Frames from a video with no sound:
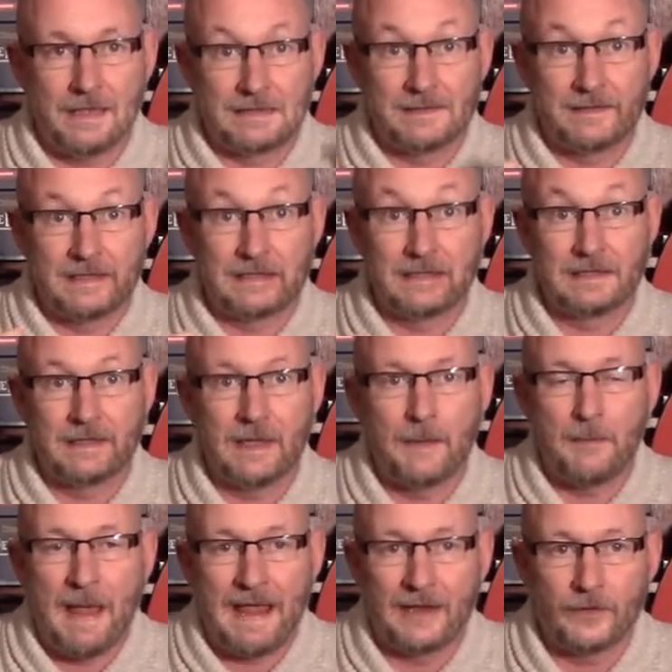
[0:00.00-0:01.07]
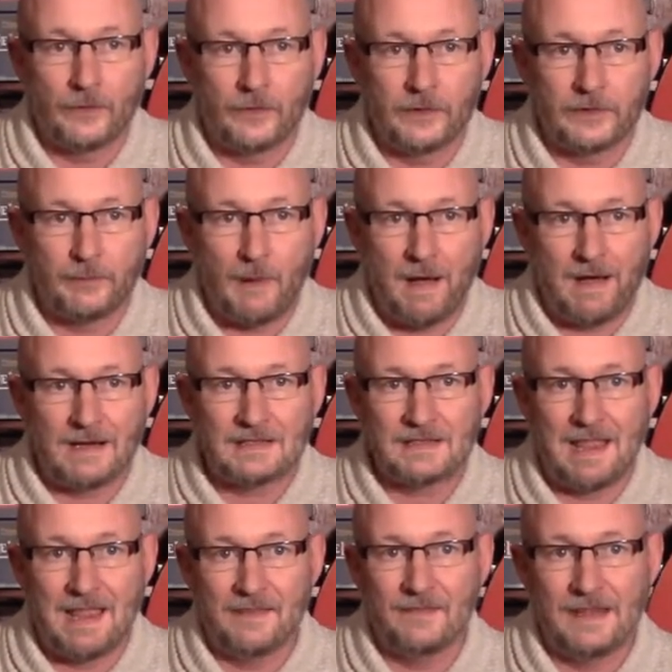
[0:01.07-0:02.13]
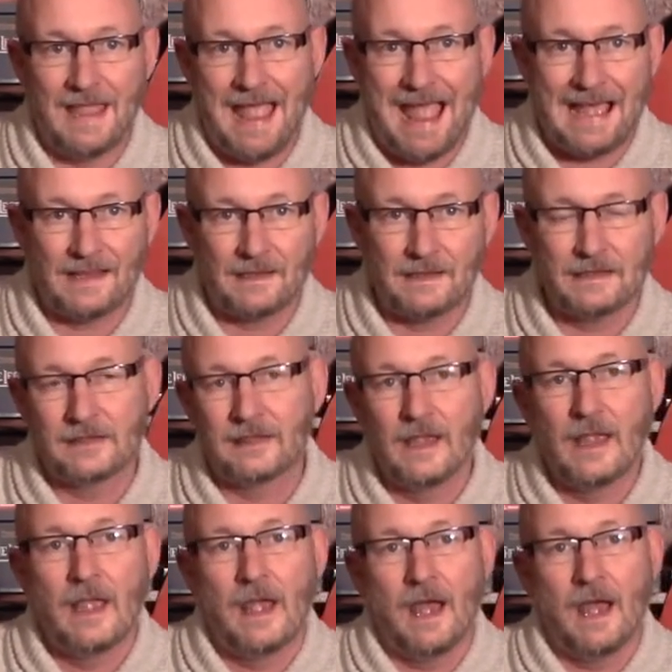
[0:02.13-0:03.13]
This is the Pandora's box and the Atlas.